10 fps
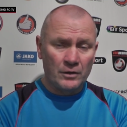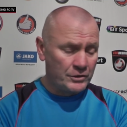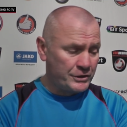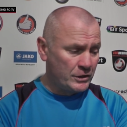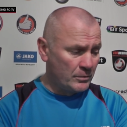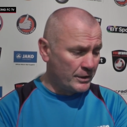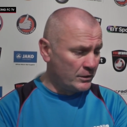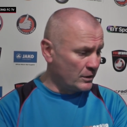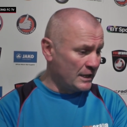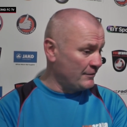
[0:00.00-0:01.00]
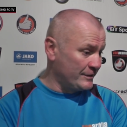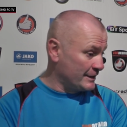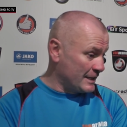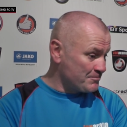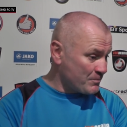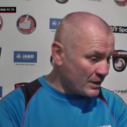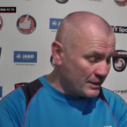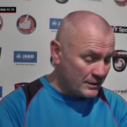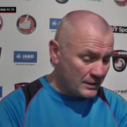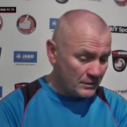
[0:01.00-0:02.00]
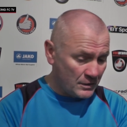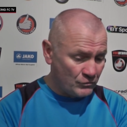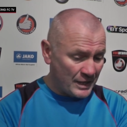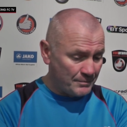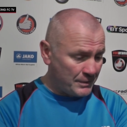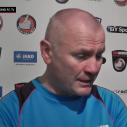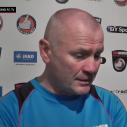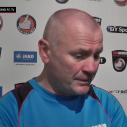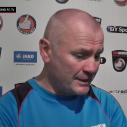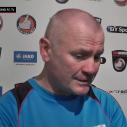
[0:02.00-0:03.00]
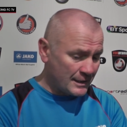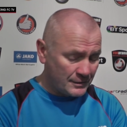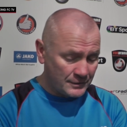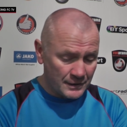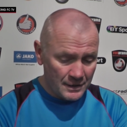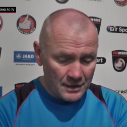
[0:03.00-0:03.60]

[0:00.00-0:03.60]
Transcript: And Hodgie come on, look lively again, and, uh, and ran back and made tackles.